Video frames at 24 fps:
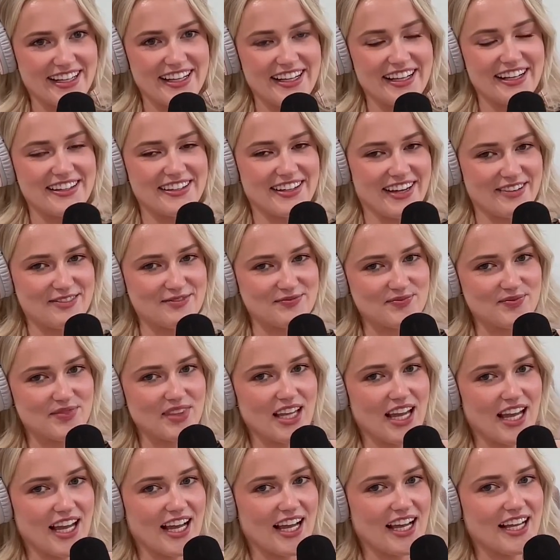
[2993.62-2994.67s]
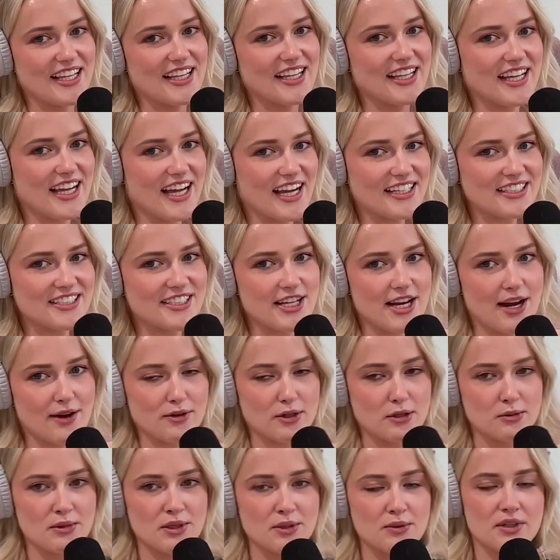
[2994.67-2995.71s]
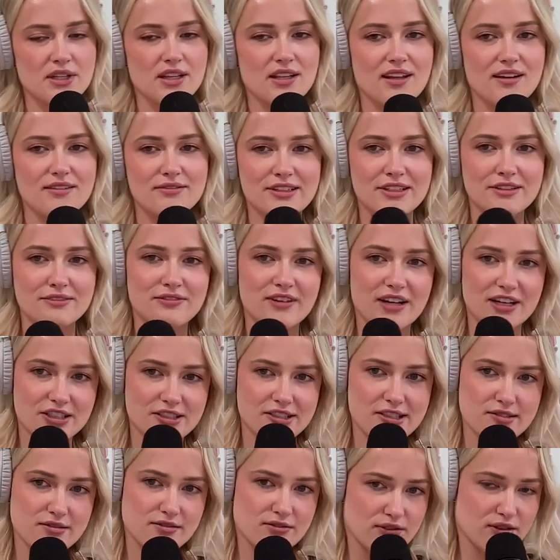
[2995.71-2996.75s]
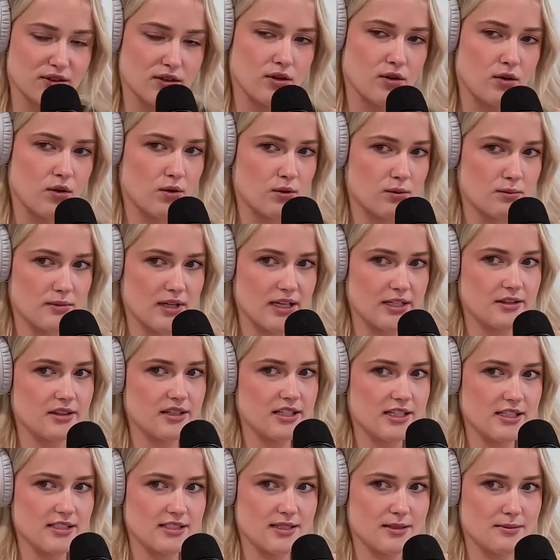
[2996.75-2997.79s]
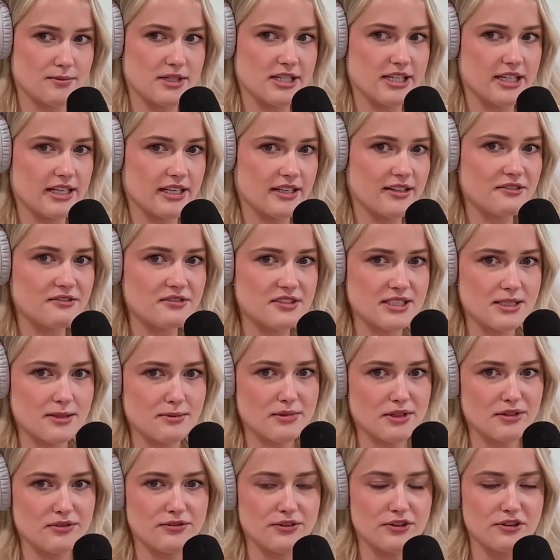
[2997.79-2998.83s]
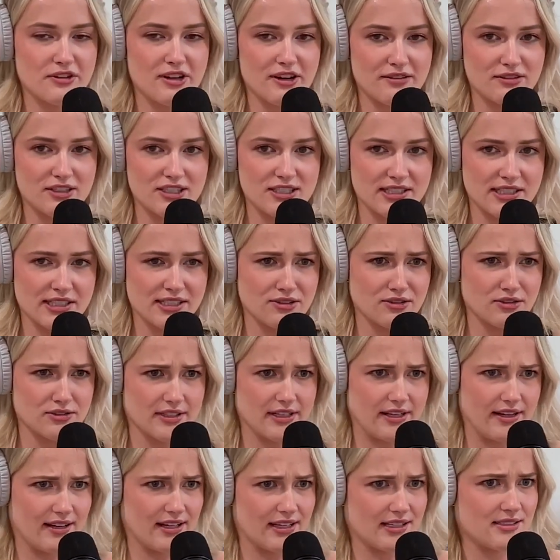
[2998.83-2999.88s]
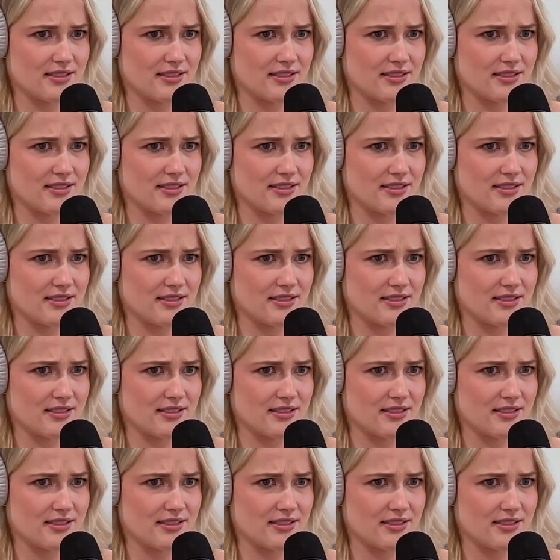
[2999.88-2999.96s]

Okay. The guy showered me with love and affection for a whole month. He sent me gifts, sent me food every single day,